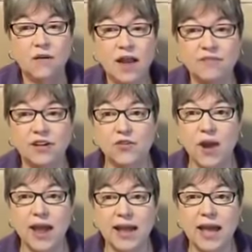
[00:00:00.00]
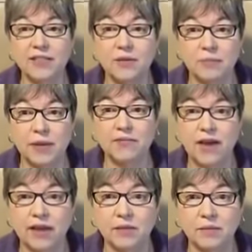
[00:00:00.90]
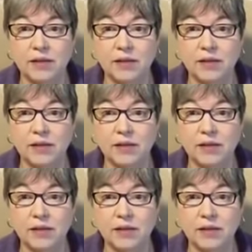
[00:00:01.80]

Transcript: don't have to drag out their big vacuum